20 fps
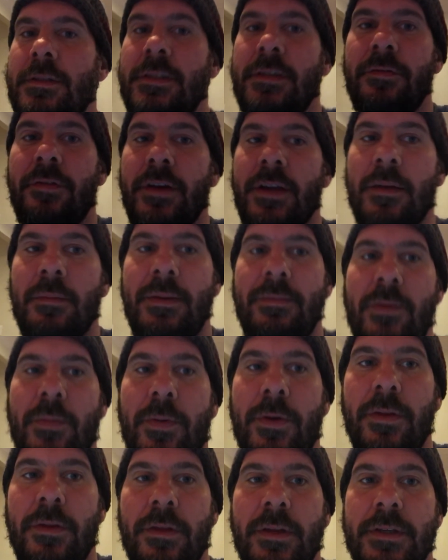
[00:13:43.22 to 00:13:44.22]
see if I can maybe
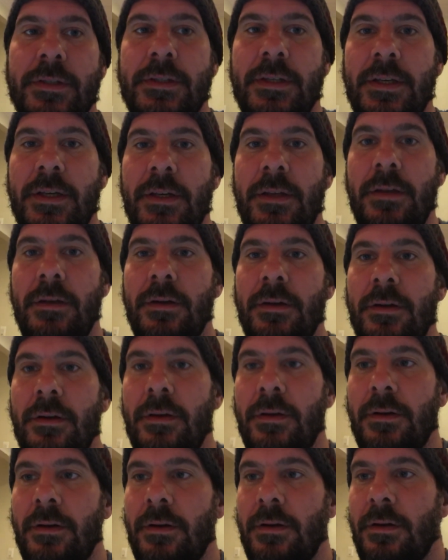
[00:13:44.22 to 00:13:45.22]
put this
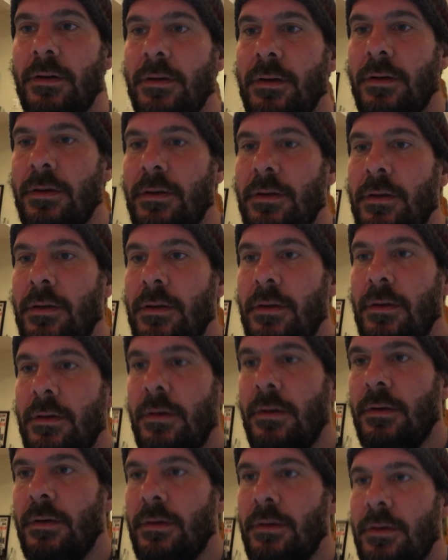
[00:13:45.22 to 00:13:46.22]
here.
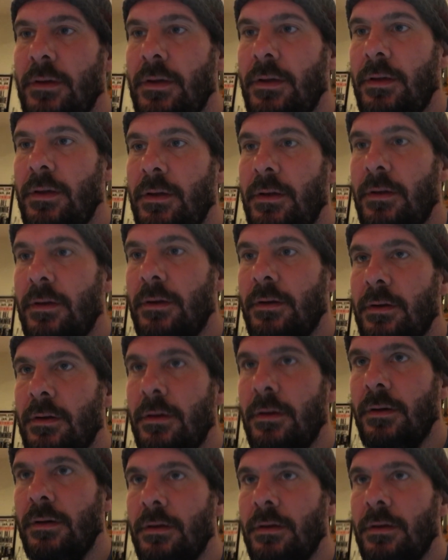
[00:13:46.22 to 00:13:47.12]
Here.